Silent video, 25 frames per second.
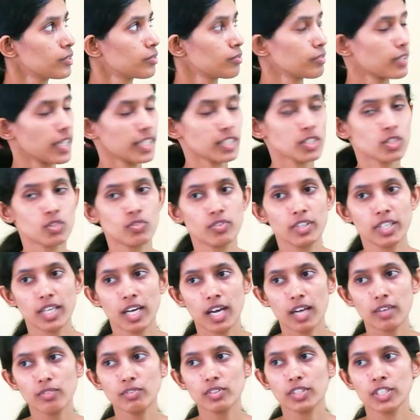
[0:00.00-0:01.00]
Next we
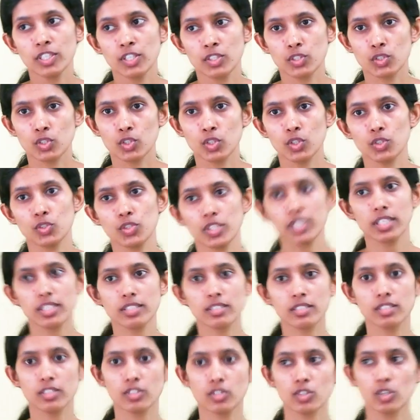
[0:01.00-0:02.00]
have
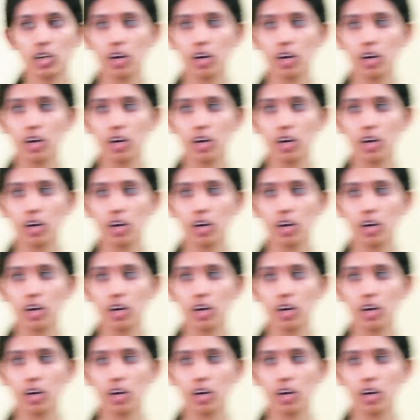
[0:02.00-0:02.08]
histogenesis